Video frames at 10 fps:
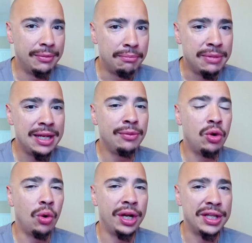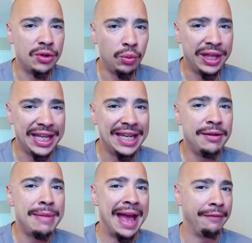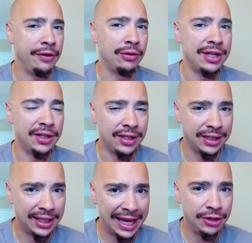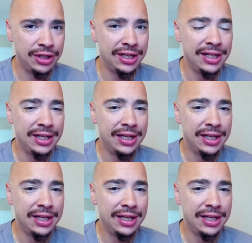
meme coins within Matt Furie’s collection